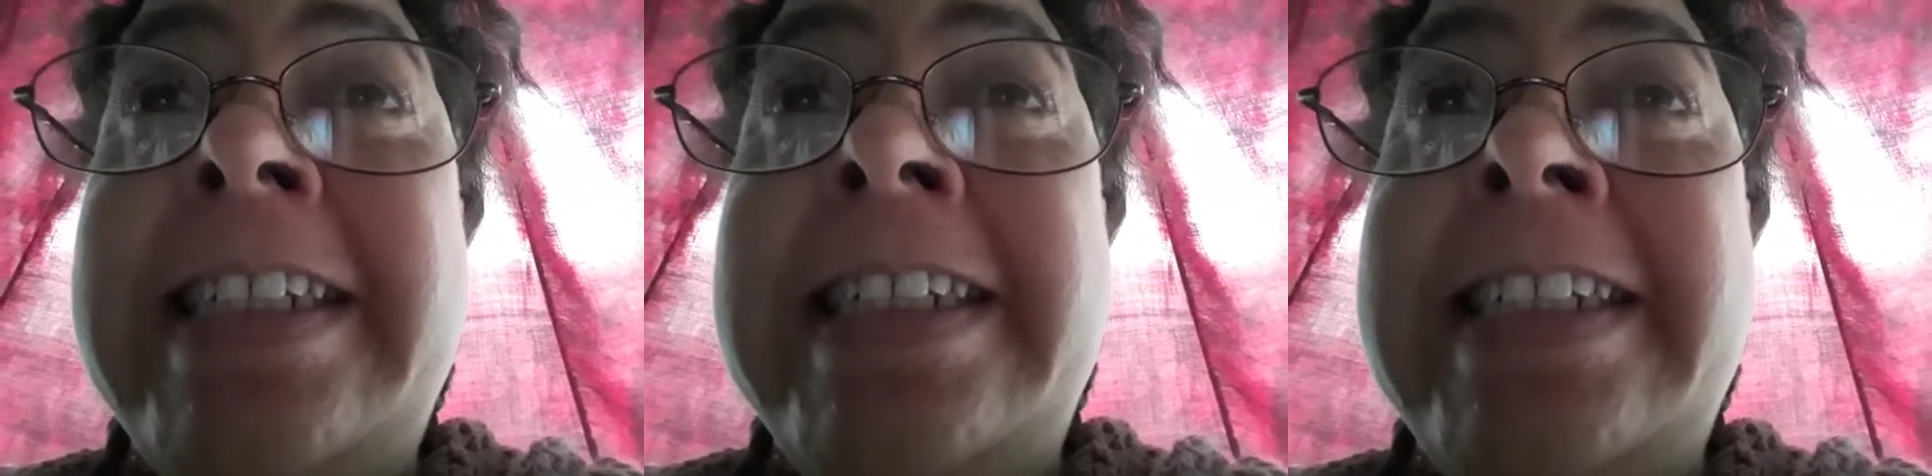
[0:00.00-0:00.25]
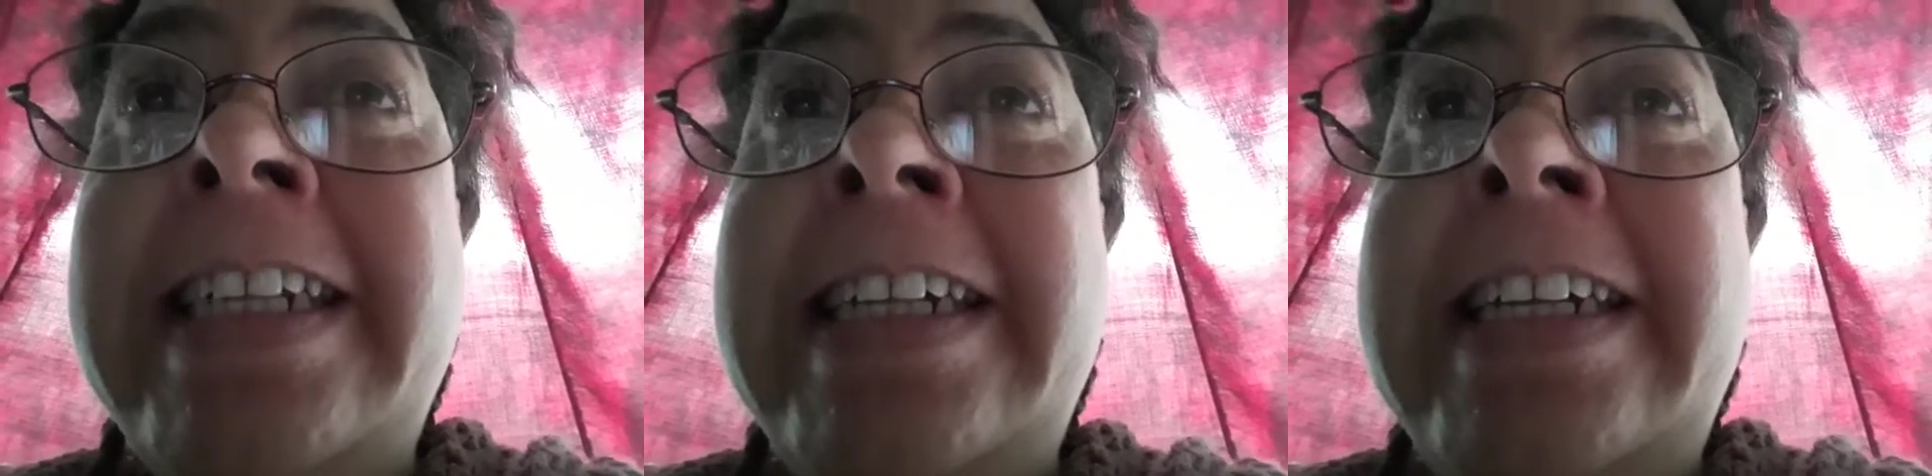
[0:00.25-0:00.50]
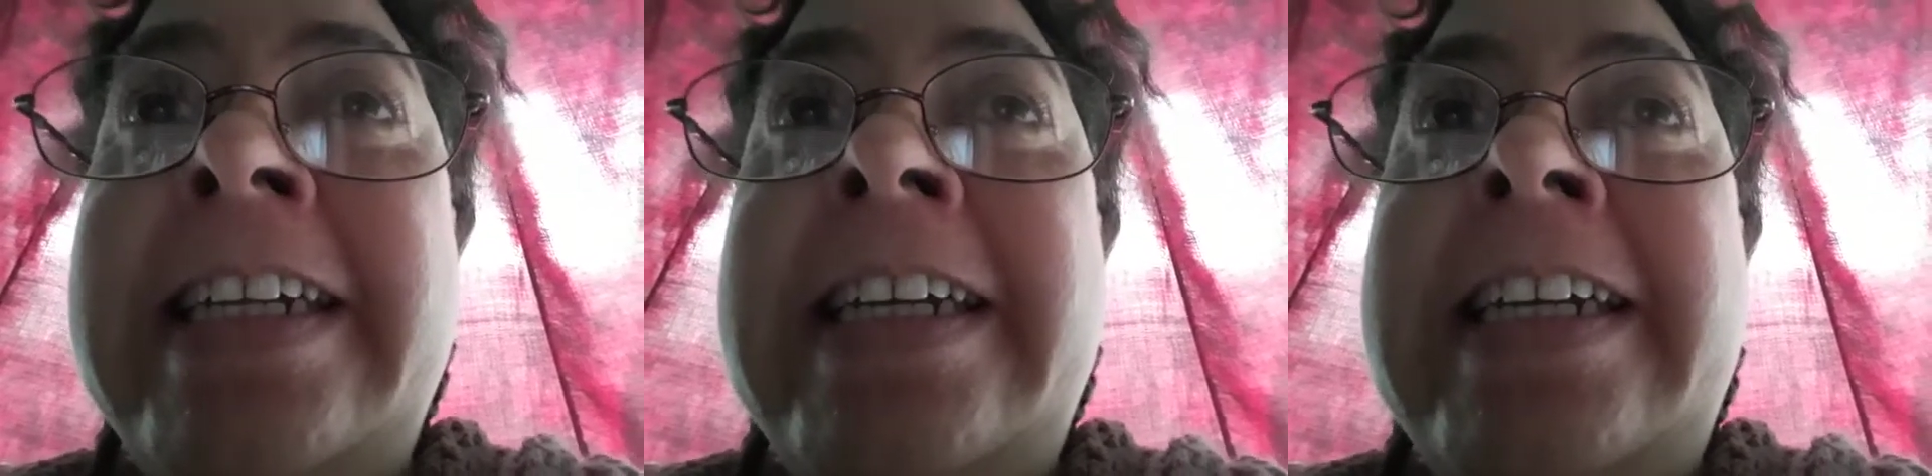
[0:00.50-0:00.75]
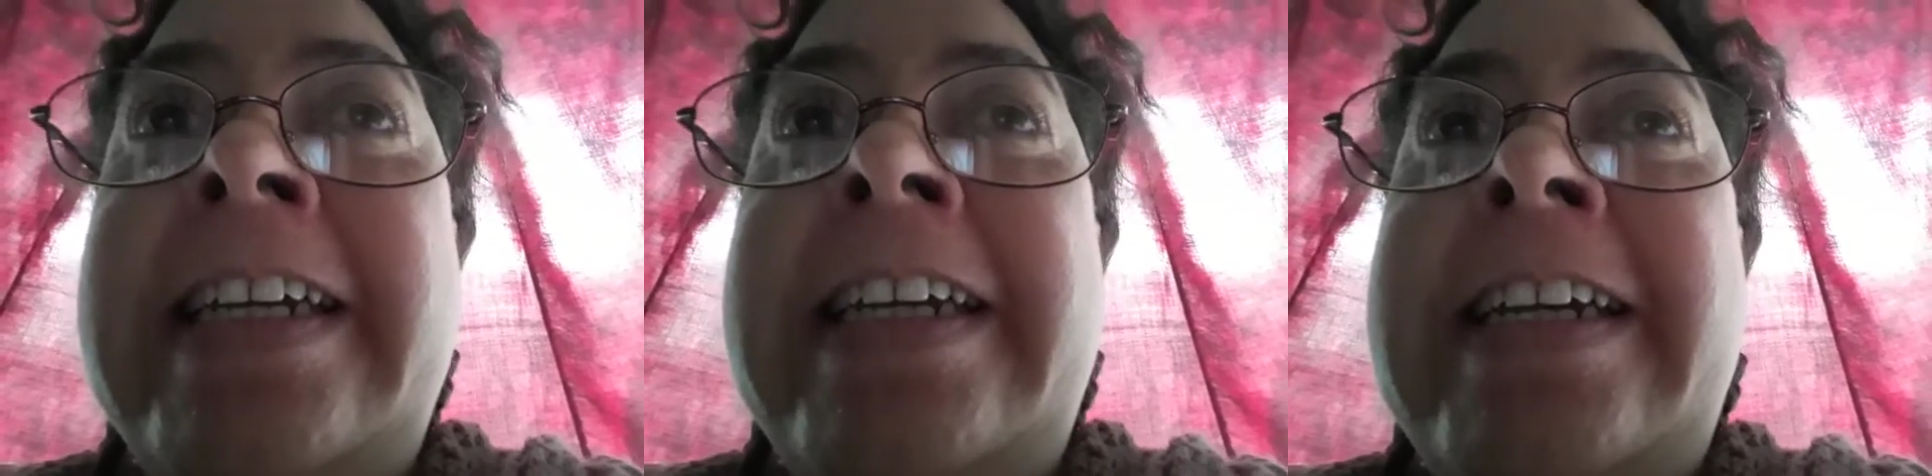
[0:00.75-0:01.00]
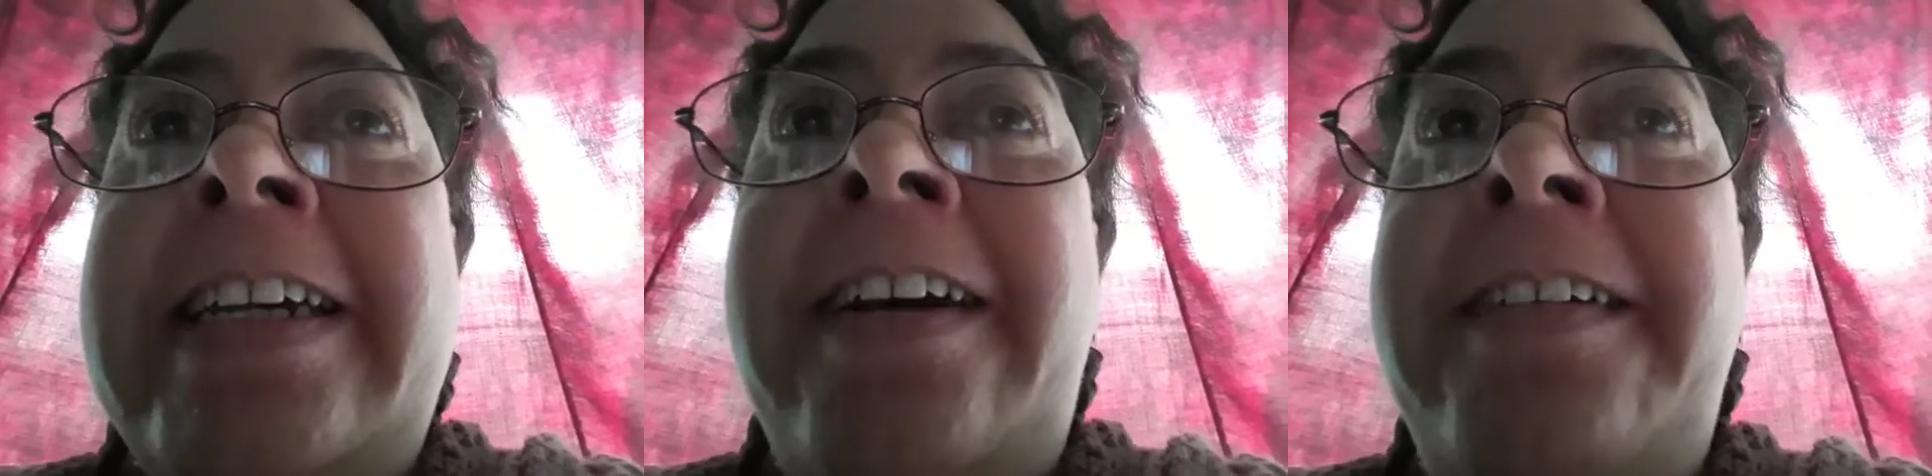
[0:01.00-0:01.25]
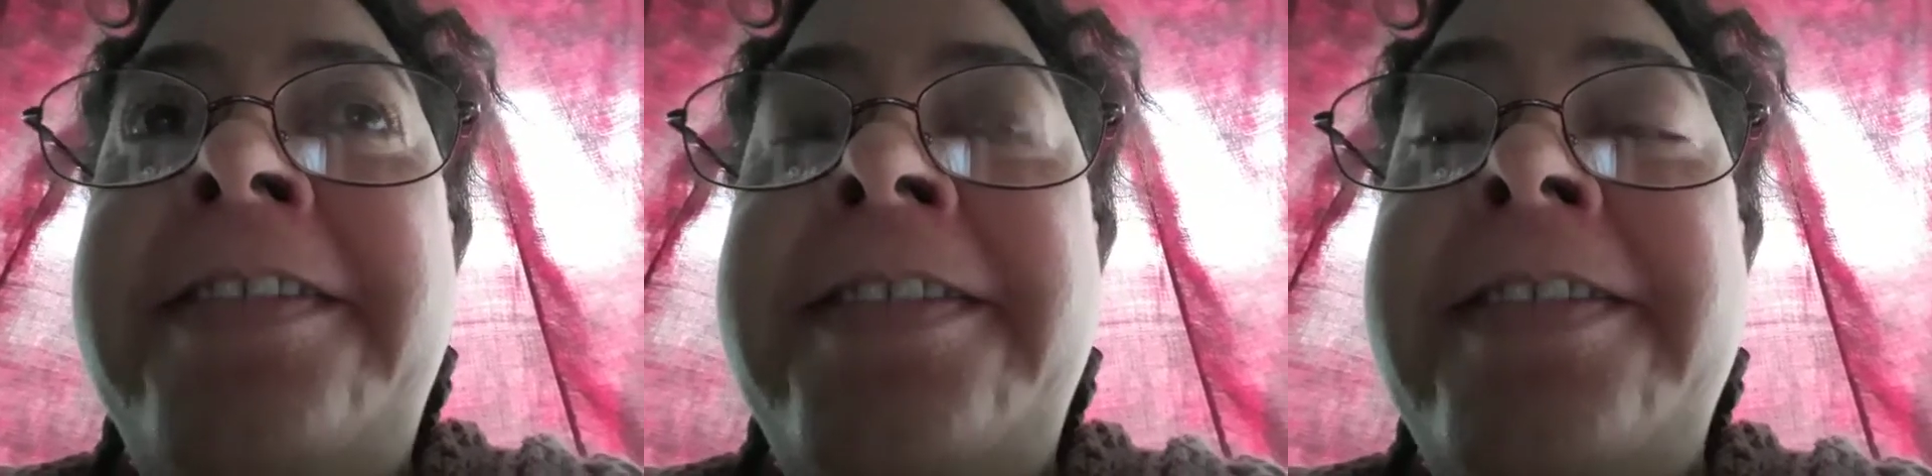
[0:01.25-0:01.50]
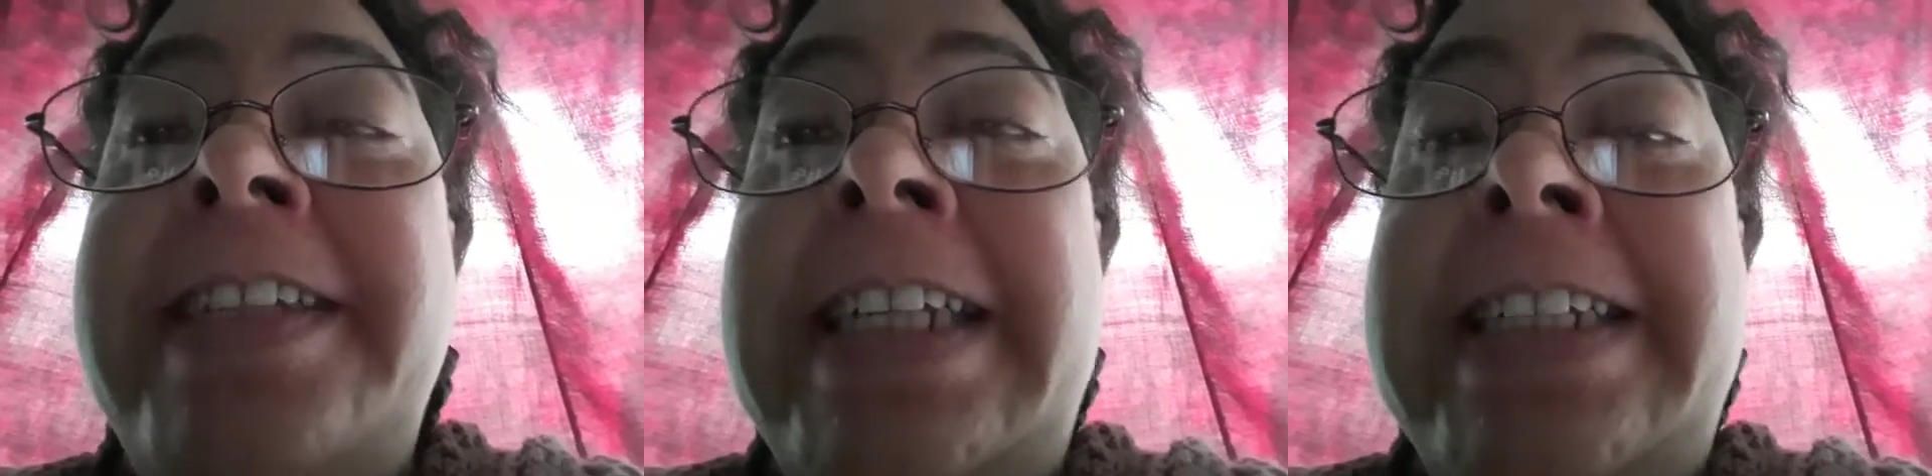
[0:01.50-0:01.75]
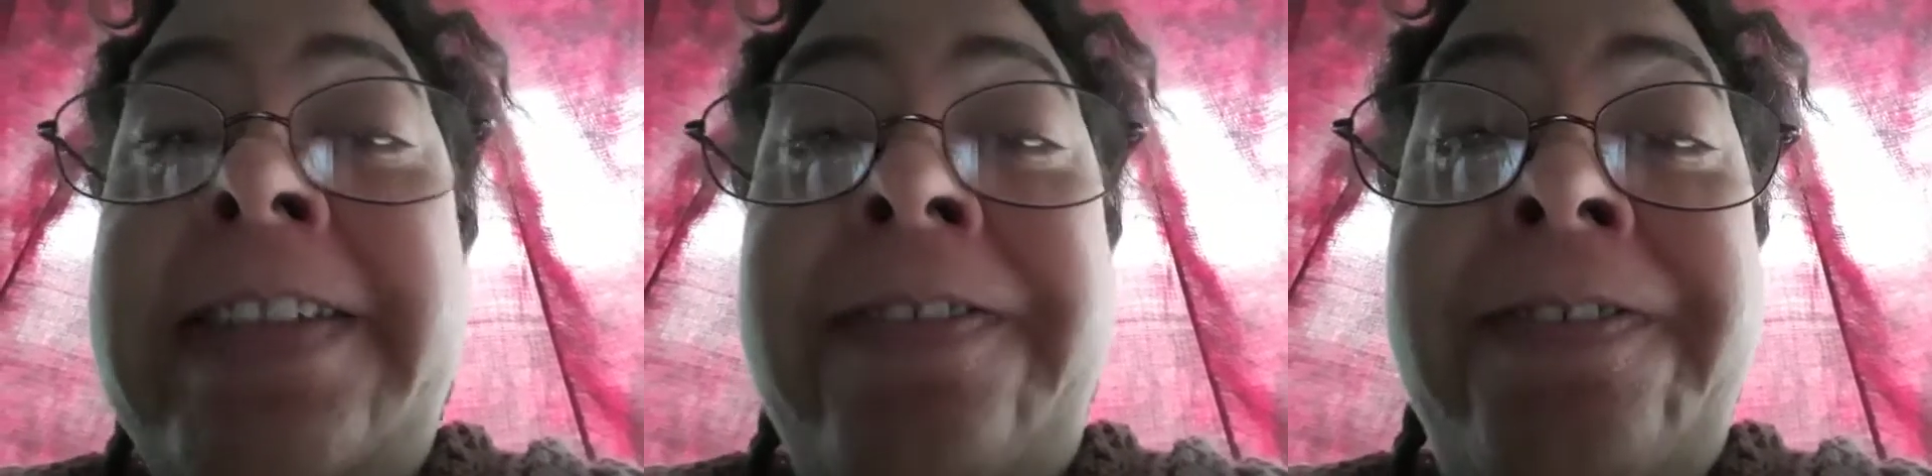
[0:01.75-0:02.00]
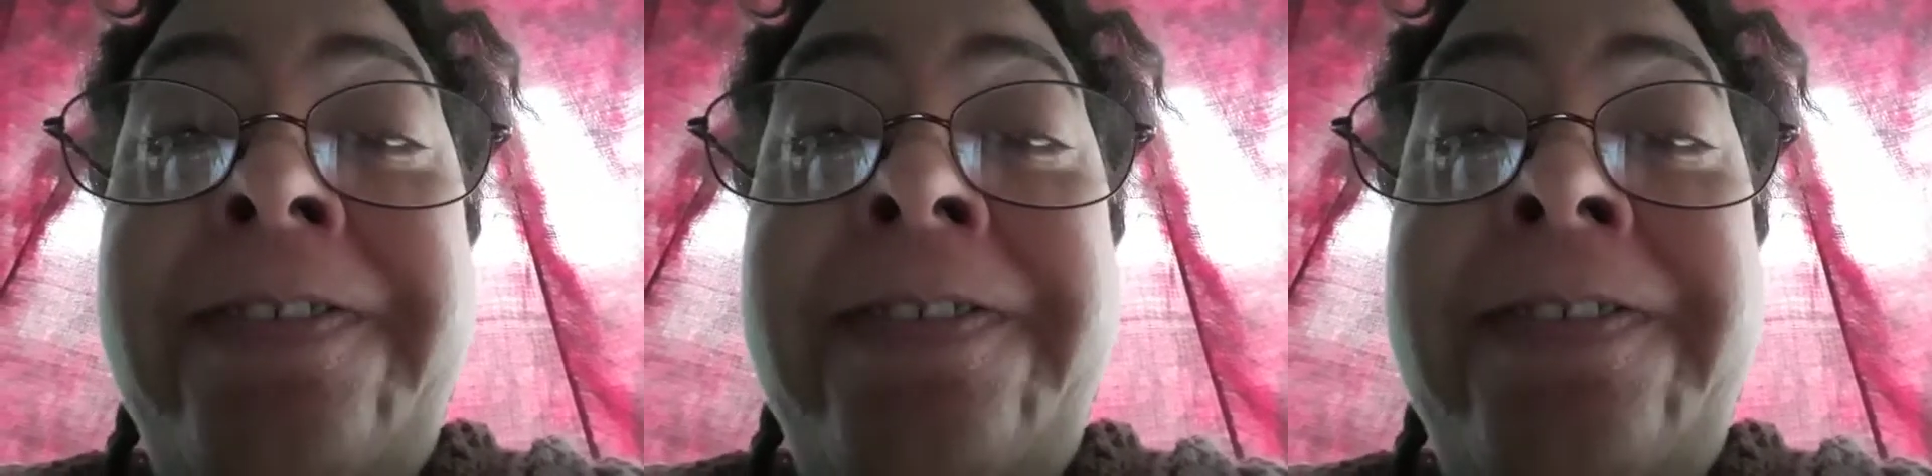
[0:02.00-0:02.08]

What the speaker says: and go through this